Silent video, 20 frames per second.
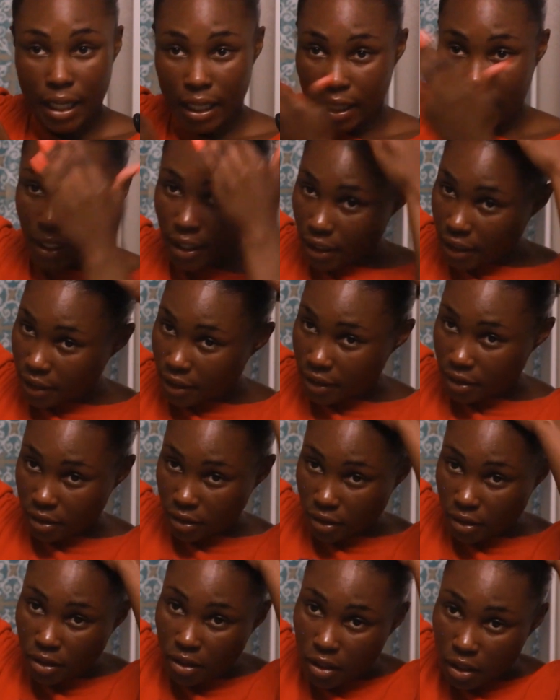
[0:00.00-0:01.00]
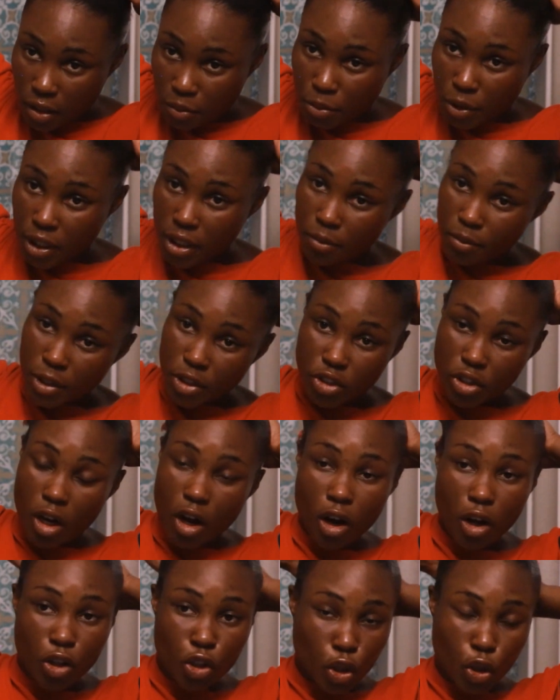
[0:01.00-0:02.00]
and pretty much
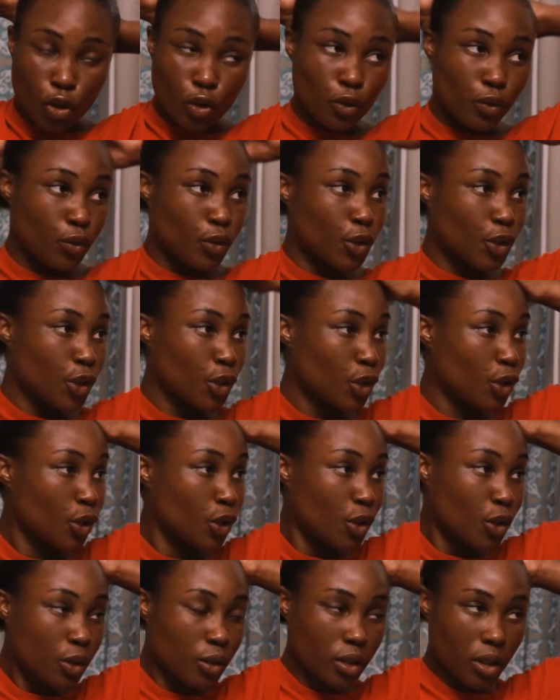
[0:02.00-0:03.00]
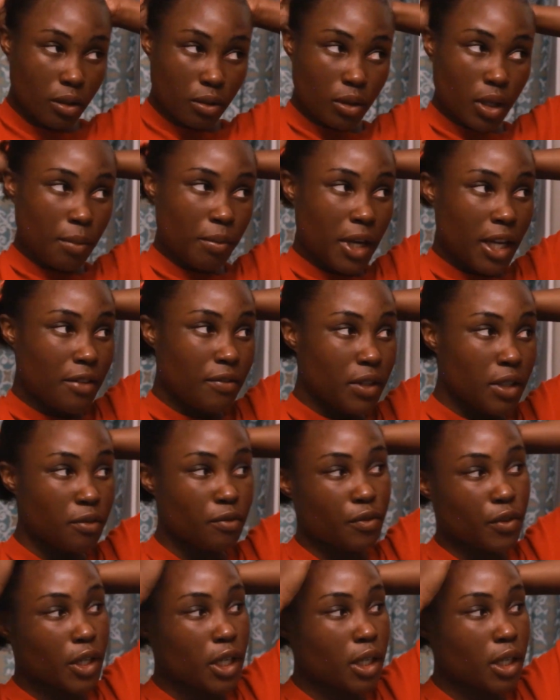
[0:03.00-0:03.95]
all over. Am I even in